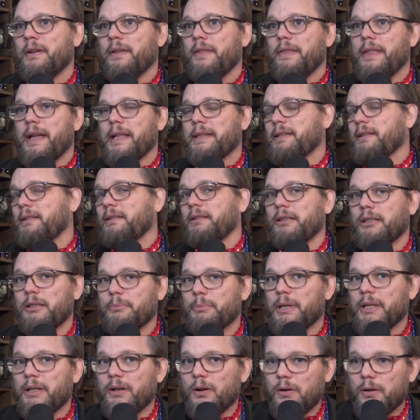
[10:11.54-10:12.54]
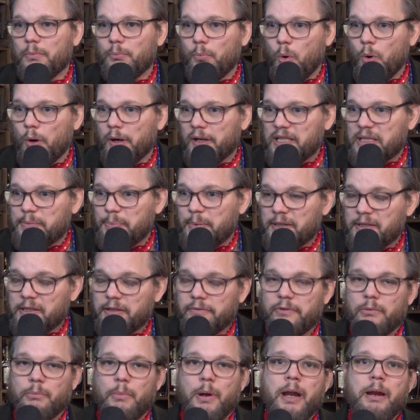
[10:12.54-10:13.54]
That's a little bit more
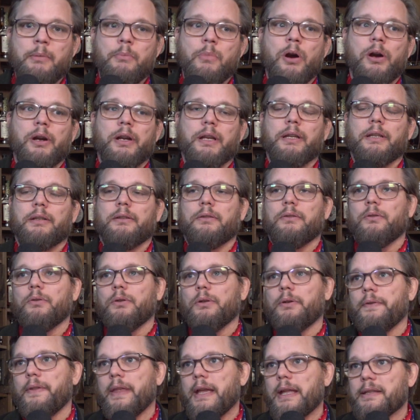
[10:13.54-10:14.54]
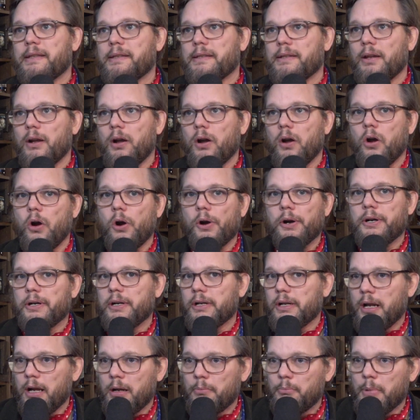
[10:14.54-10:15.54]
expensive in my market, or that's harder to
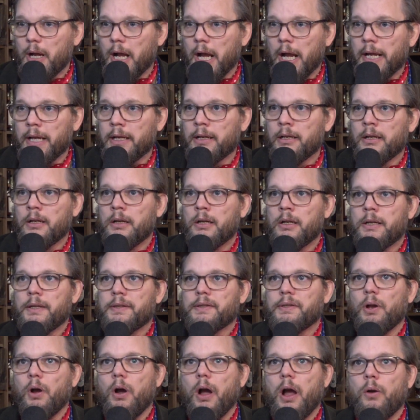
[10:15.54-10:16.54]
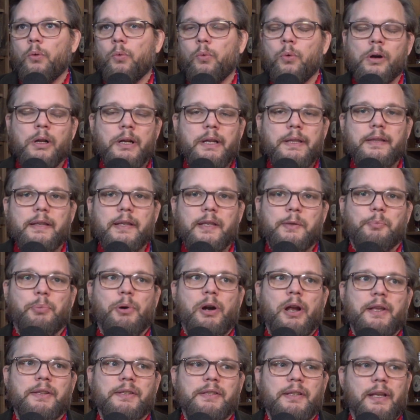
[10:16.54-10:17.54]
come by. So I wanted this
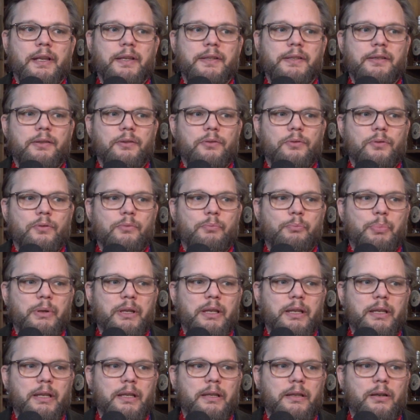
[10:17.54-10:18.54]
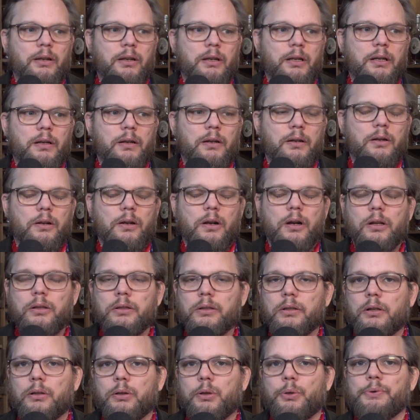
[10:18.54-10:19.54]
process to be
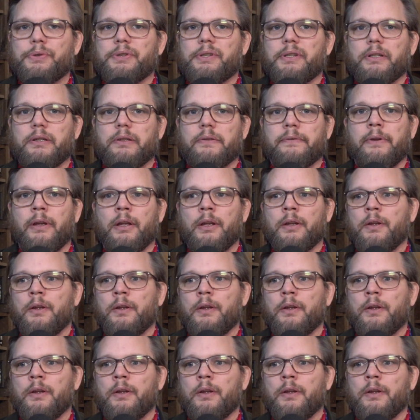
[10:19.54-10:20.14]
all-inclusive,